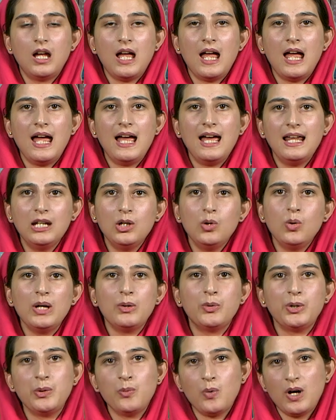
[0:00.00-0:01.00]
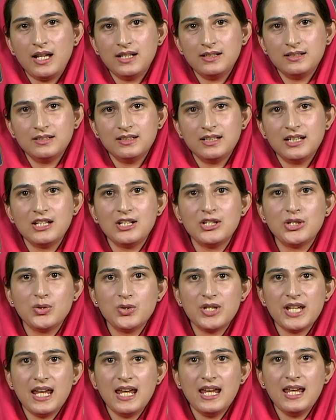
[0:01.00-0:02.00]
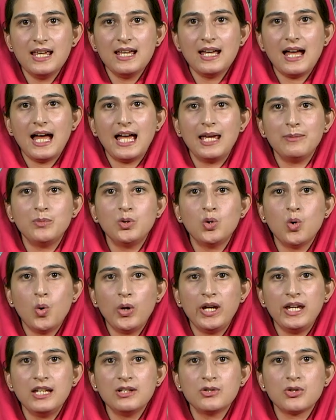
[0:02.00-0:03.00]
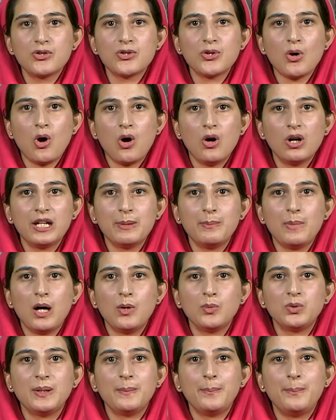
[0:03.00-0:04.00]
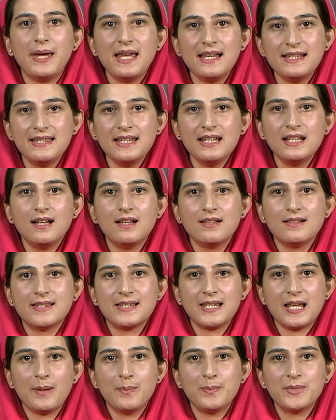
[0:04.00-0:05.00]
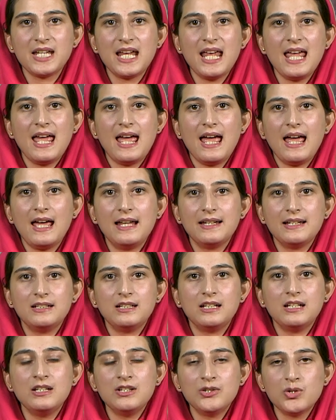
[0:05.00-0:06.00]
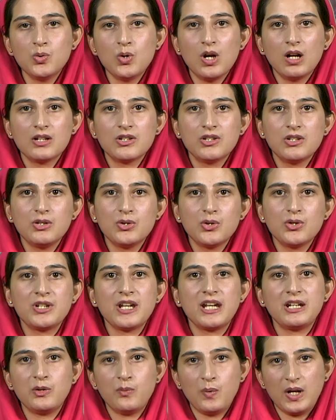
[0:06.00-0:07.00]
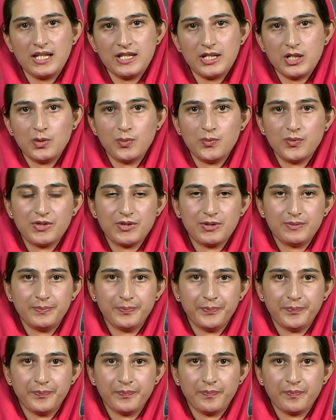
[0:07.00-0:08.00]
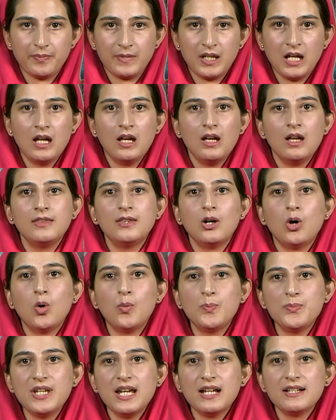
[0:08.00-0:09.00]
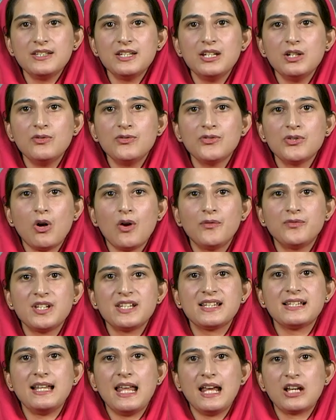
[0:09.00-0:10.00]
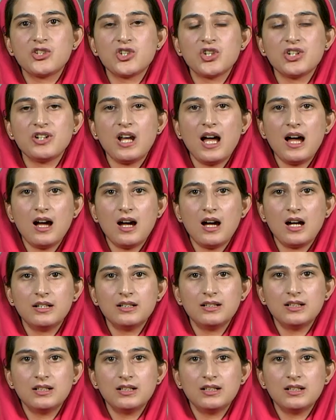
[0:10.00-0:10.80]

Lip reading: Hello everyone. Today I'm going to talk about the basic concept and an introduction to derivatives. The objectives of this lecture are